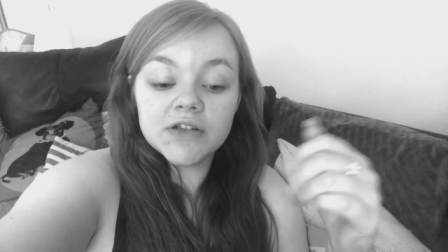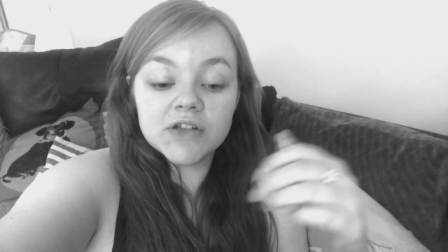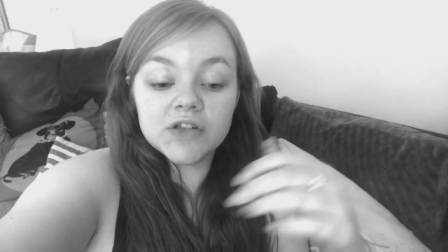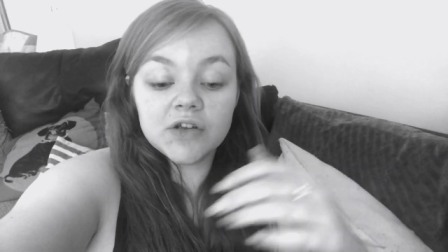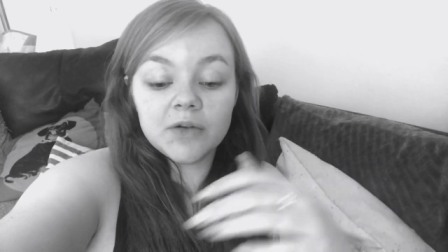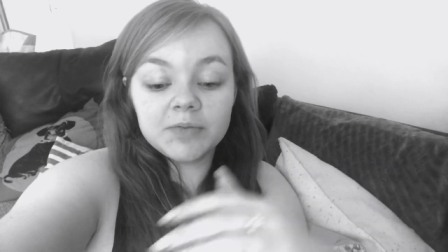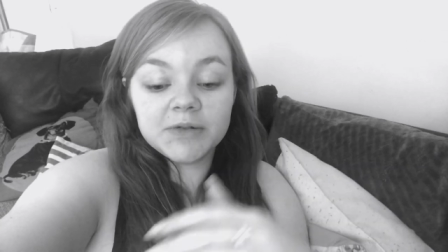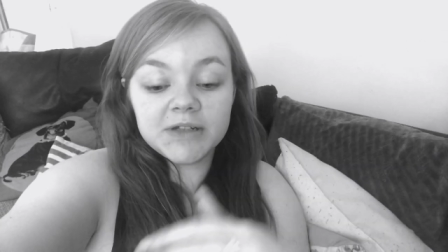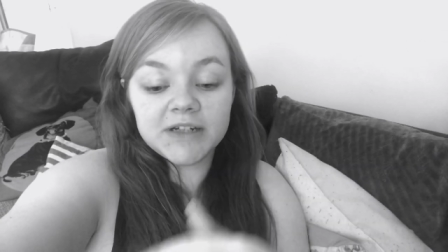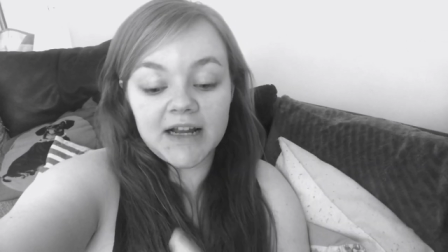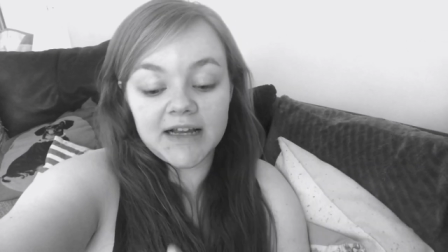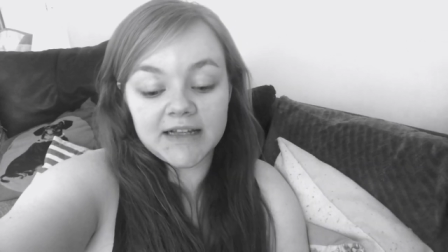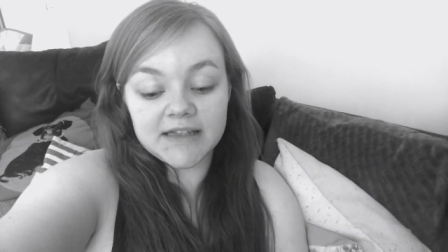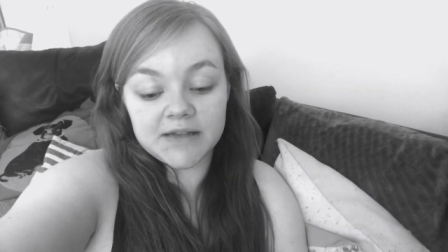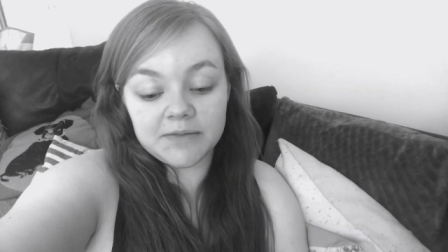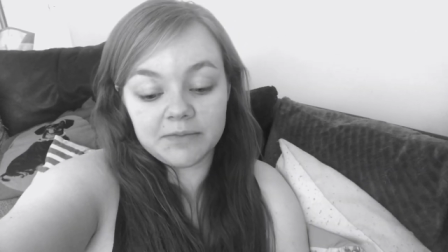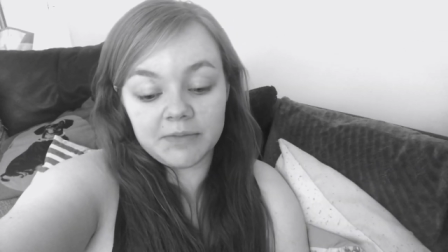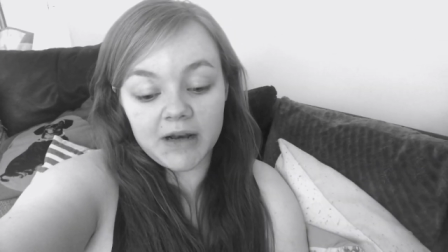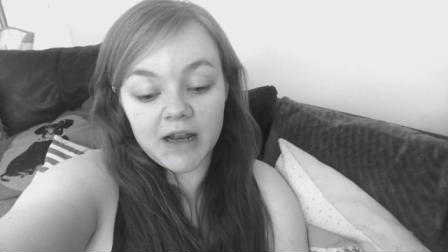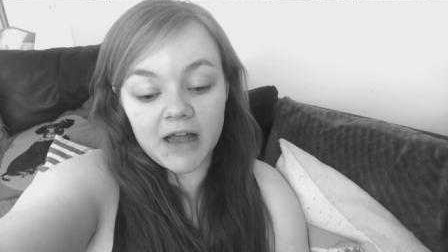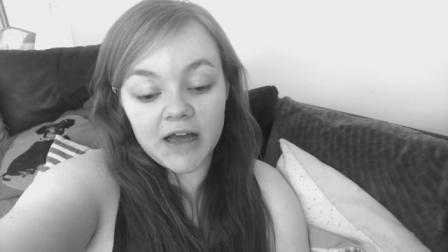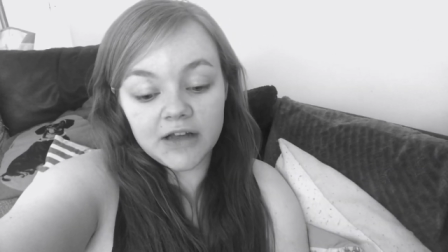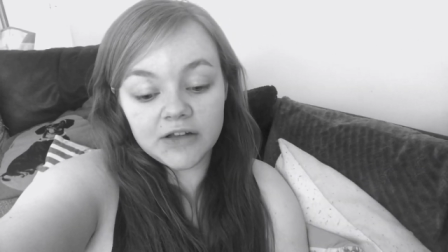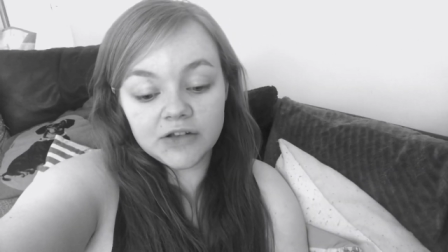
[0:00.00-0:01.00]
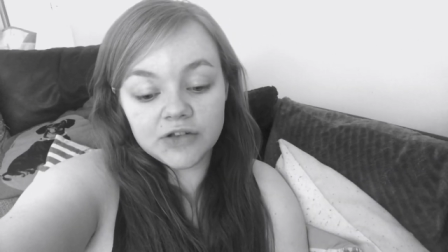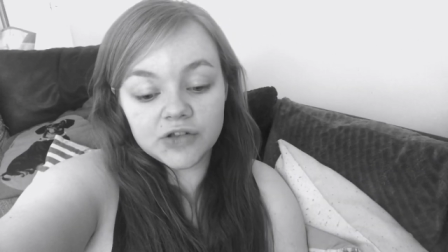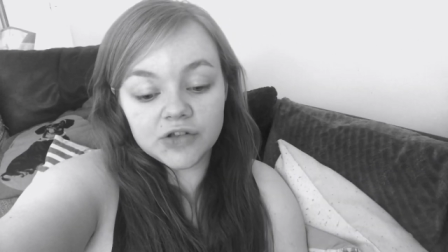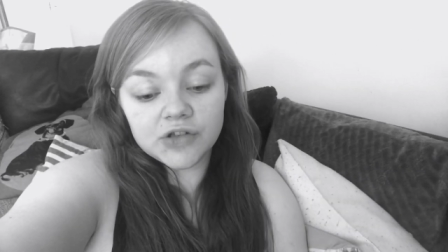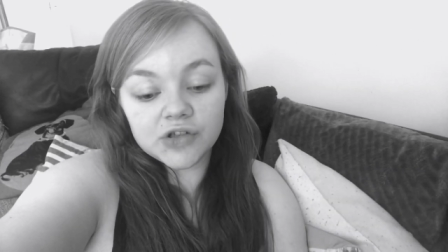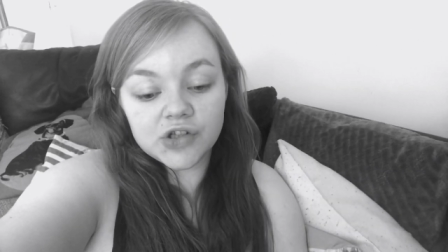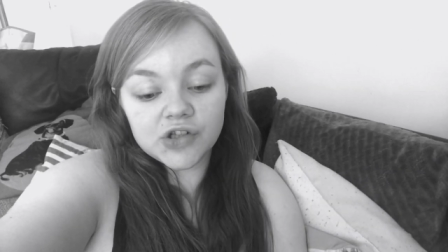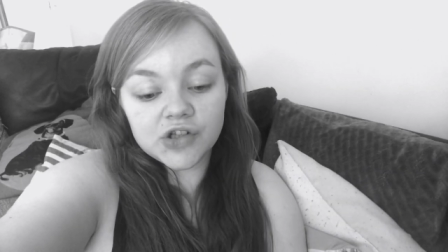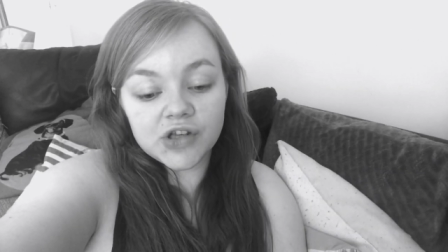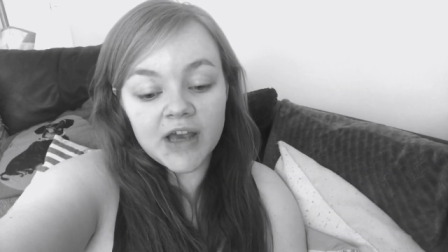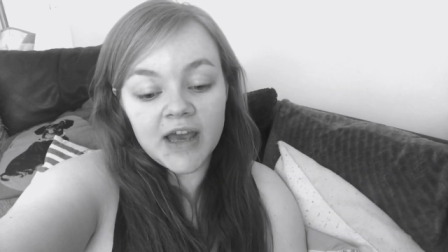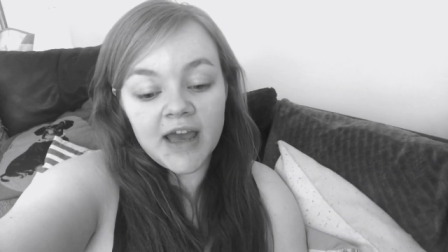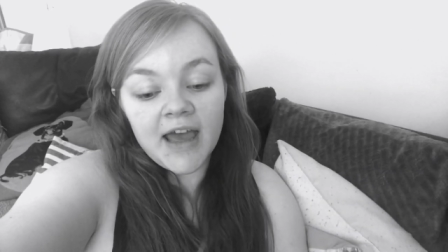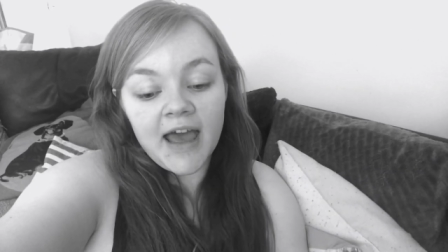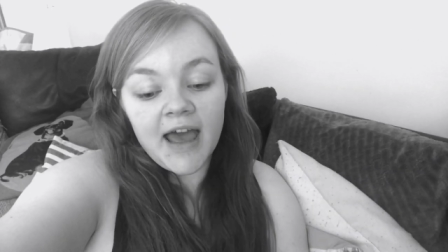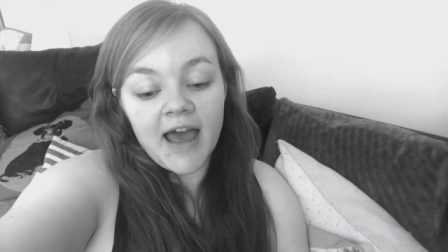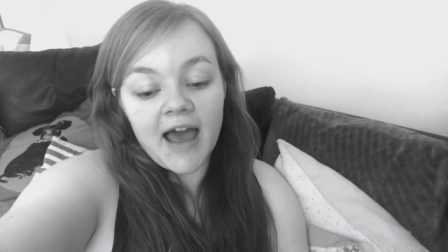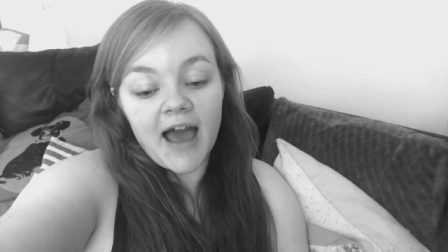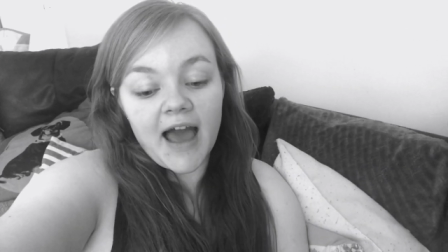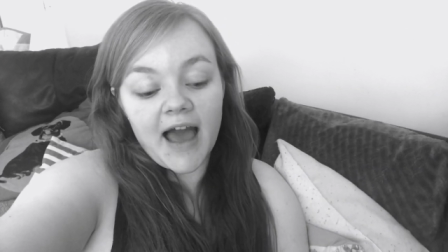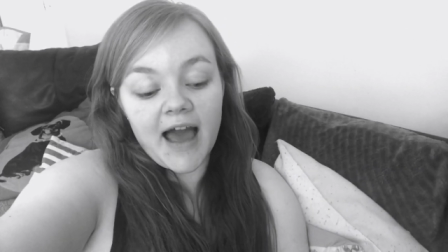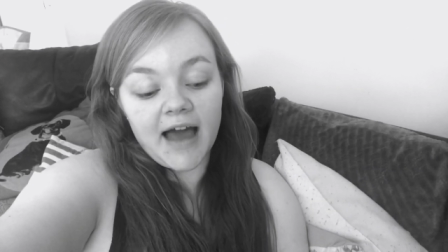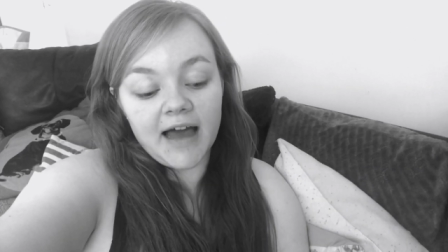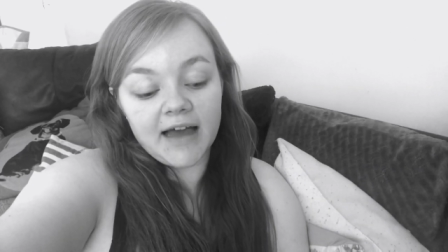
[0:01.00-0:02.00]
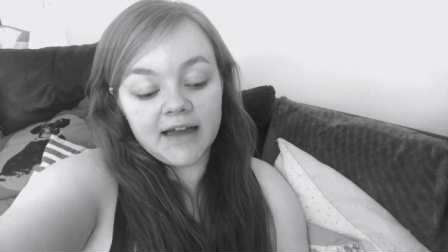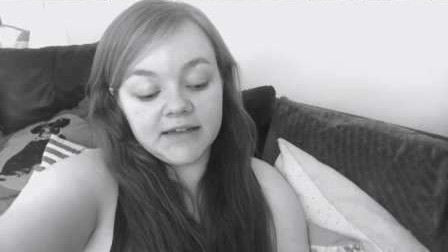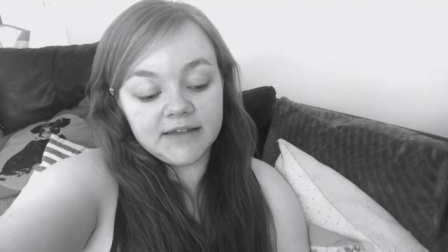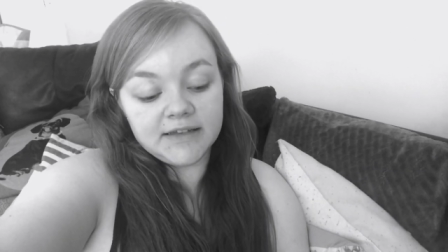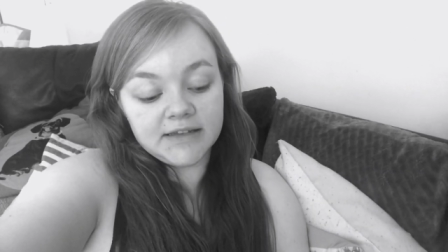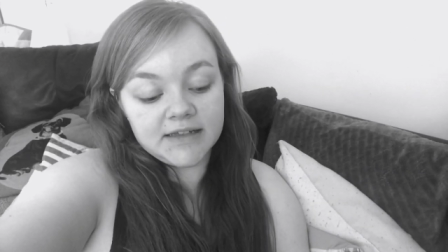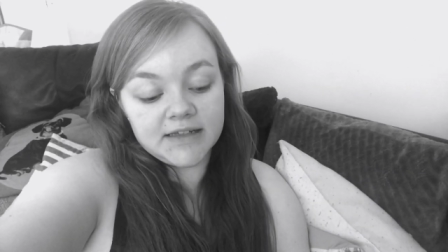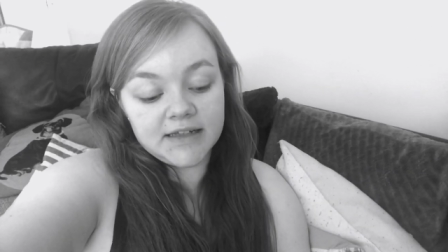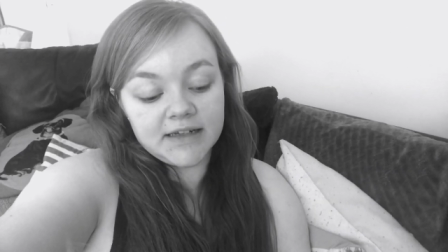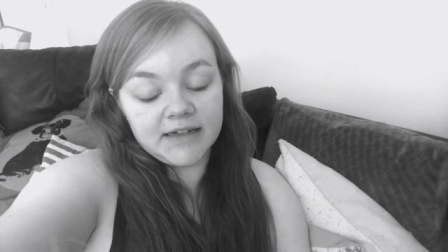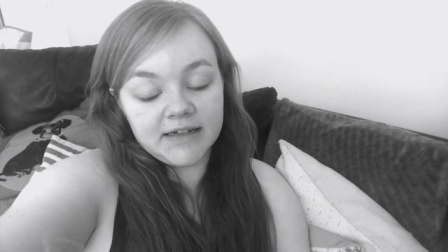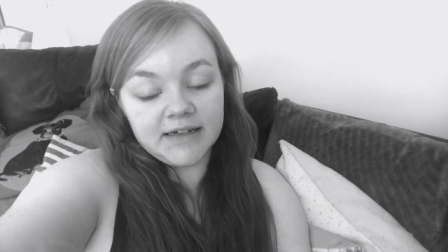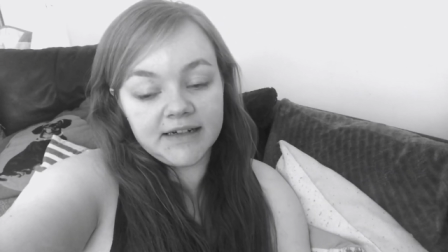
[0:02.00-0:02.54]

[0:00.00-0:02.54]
stopped and had some lunch, and